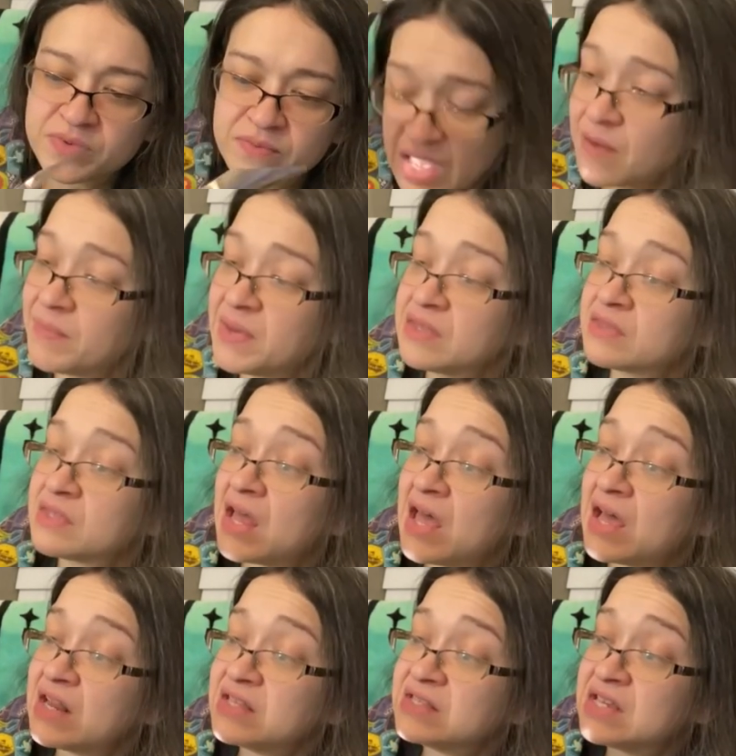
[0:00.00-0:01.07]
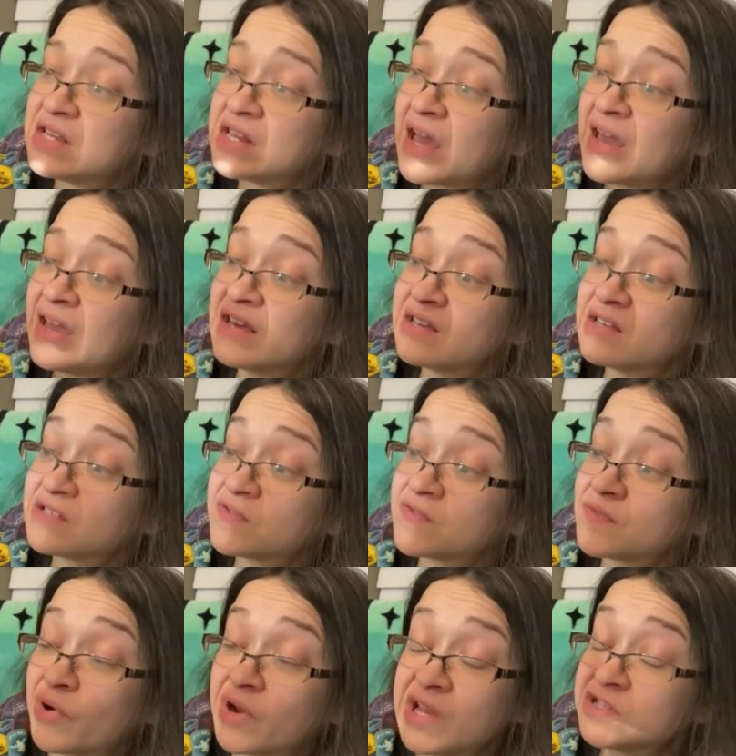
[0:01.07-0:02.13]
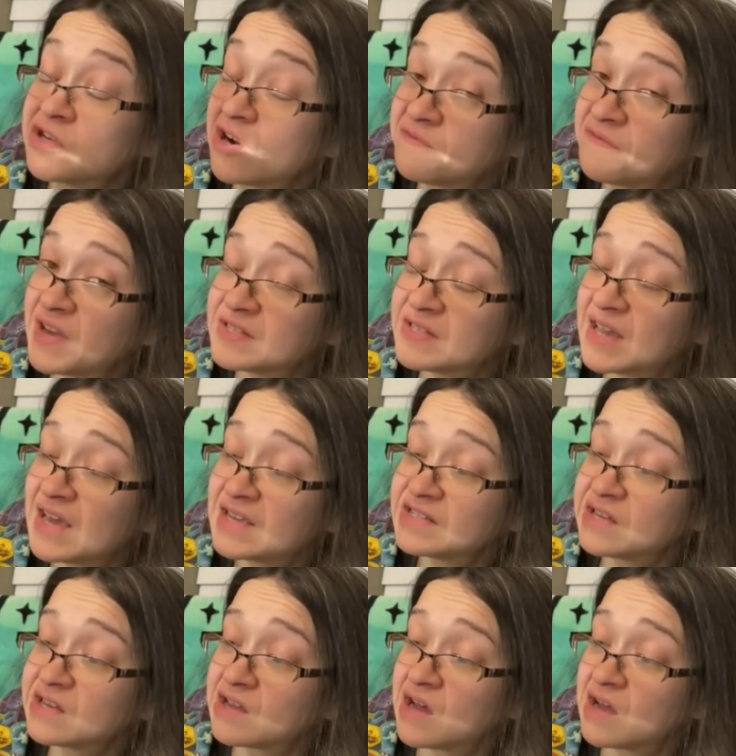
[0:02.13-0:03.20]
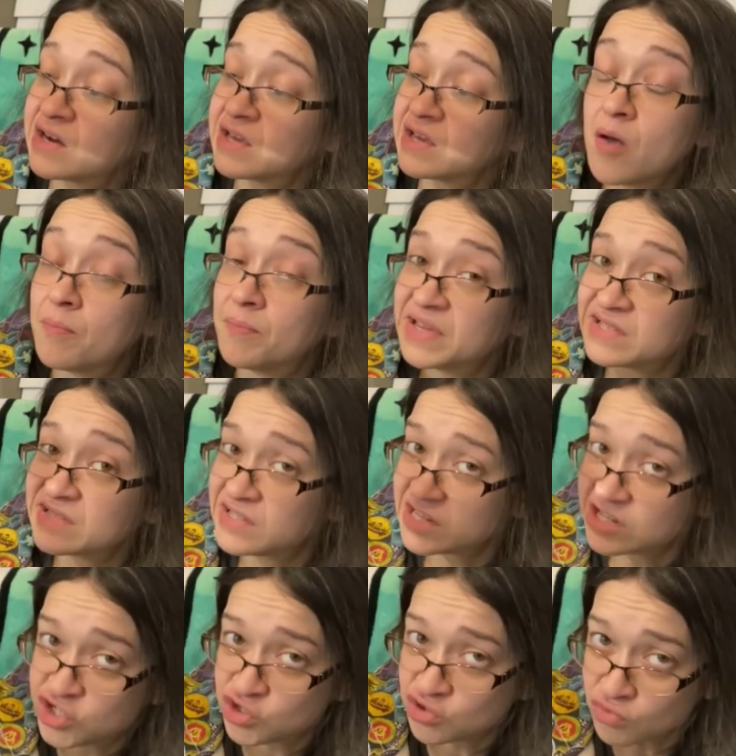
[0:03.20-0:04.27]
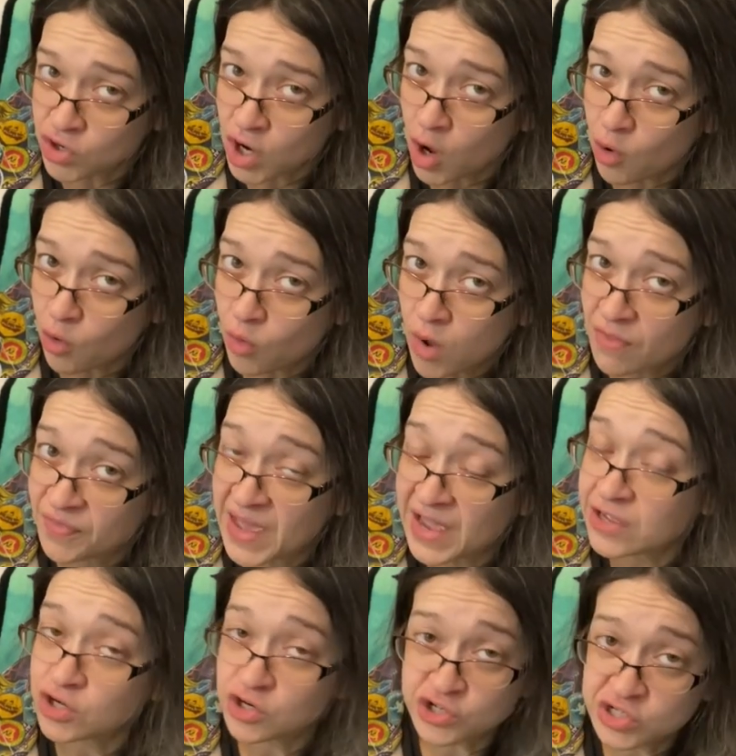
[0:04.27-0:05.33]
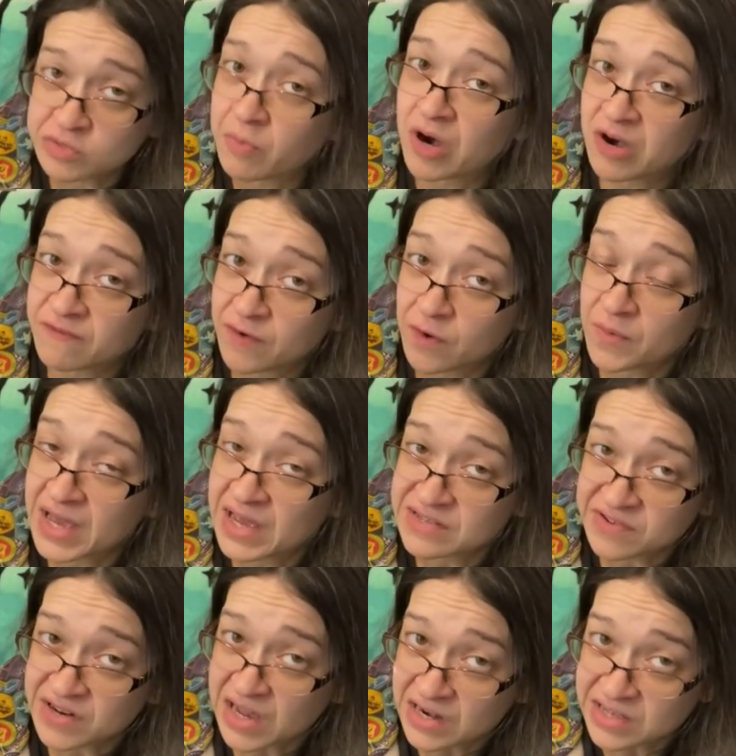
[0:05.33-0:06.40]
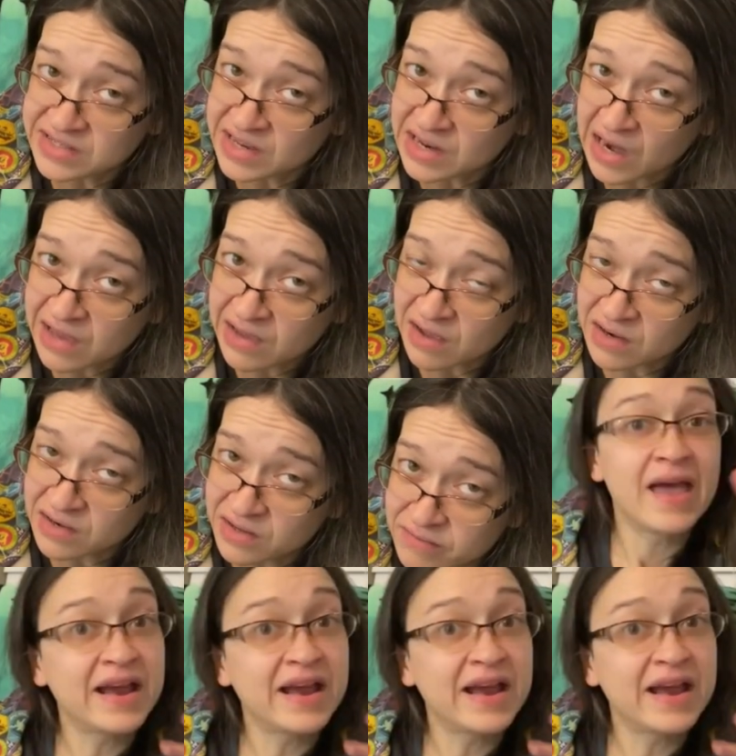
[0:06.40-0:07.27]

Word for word: I mean, the LED light is pretty darn fantastic on it, but did you know that your smartphone has an LED light on it?